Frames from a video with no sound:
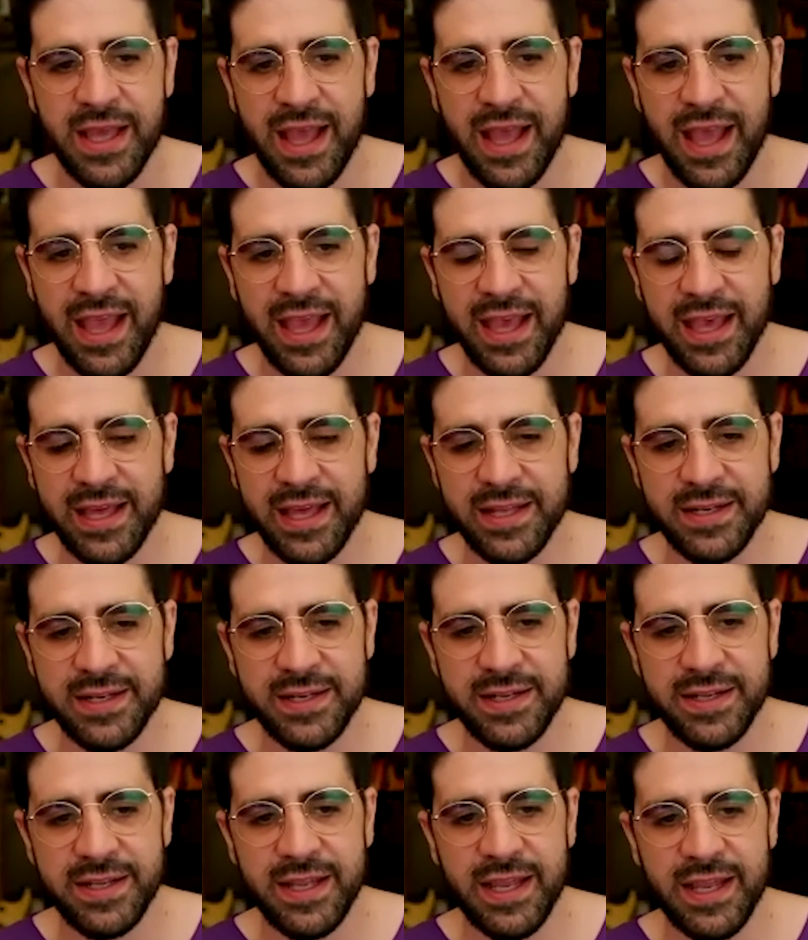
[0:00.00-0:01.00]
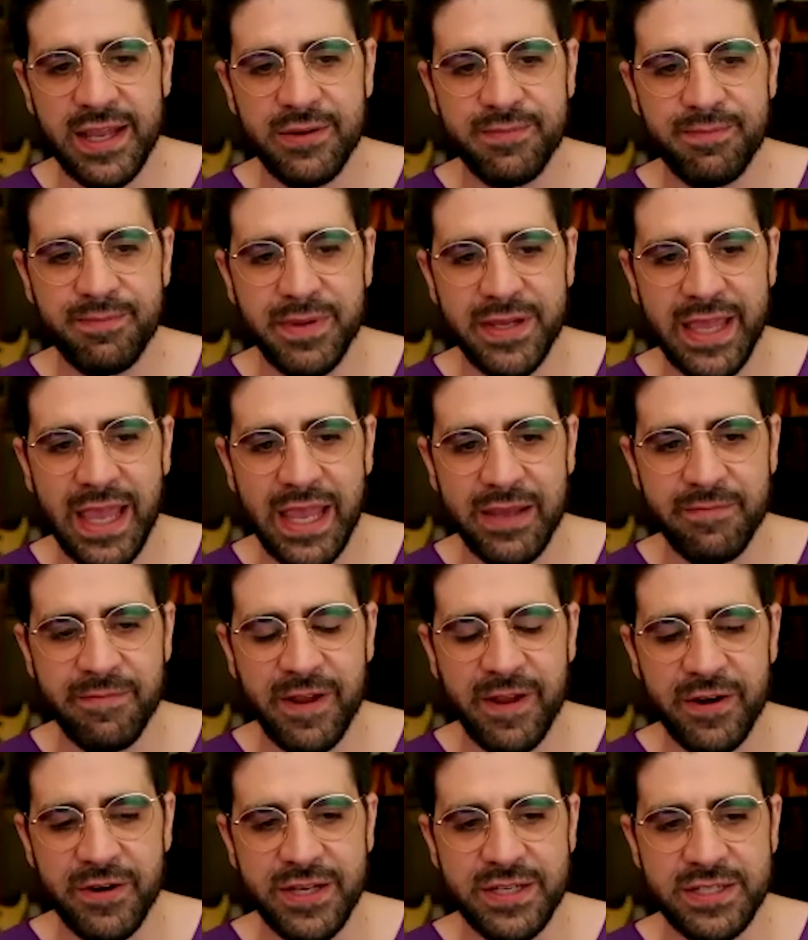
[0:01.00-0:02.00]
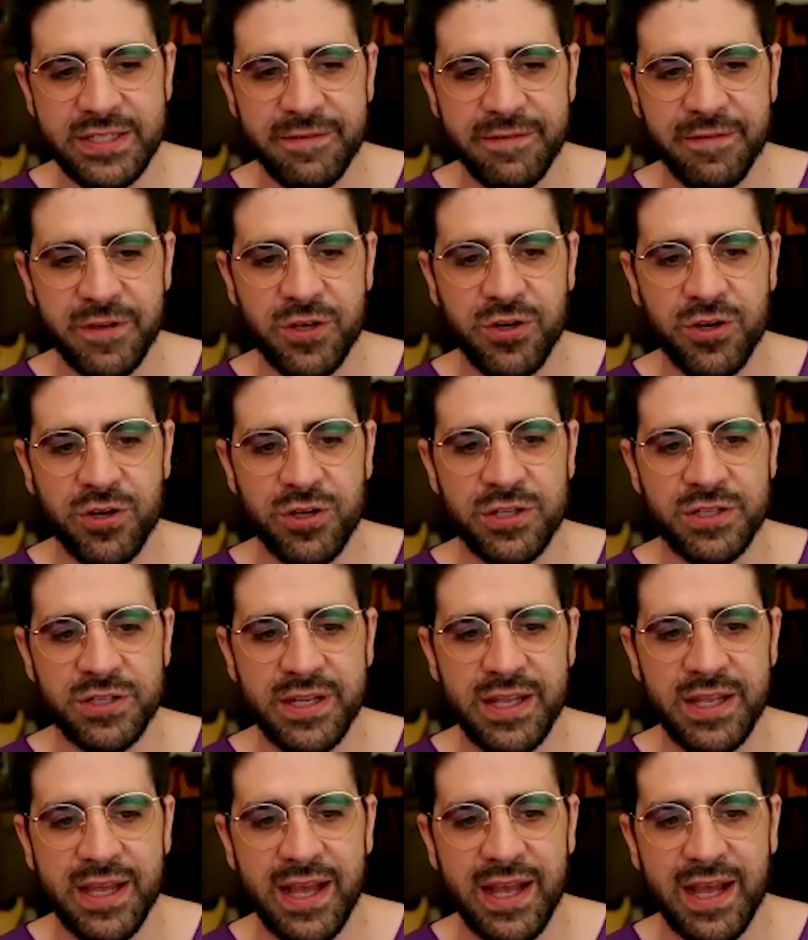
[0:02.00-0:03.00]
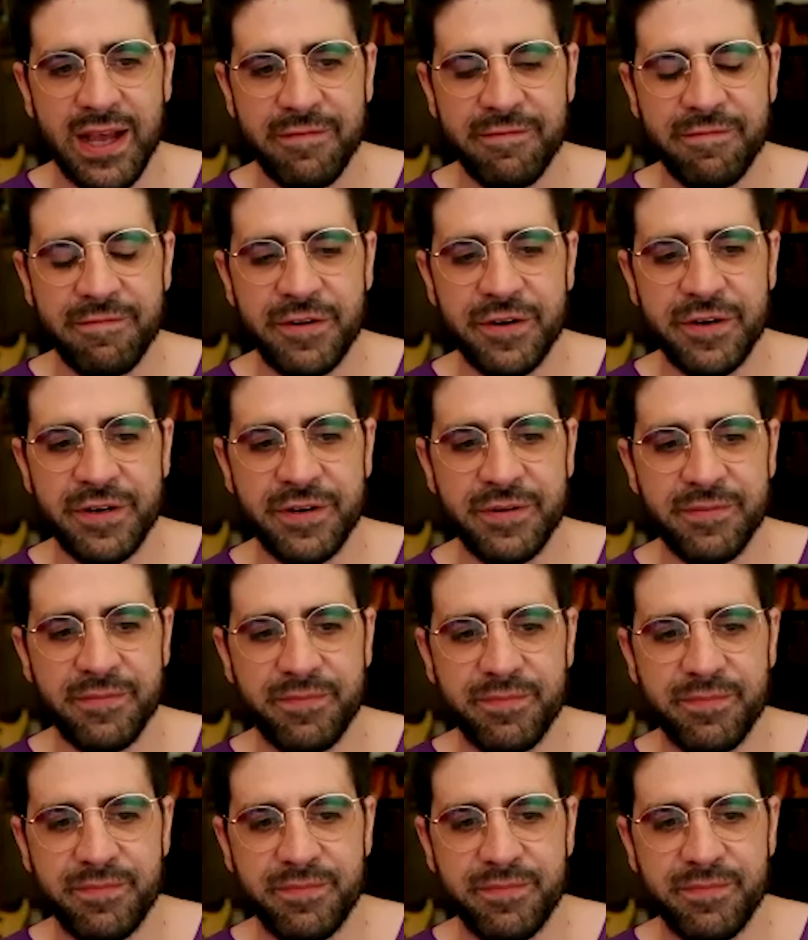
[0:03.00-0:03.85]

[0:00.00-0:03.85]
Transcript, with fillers: And it became very difficult for,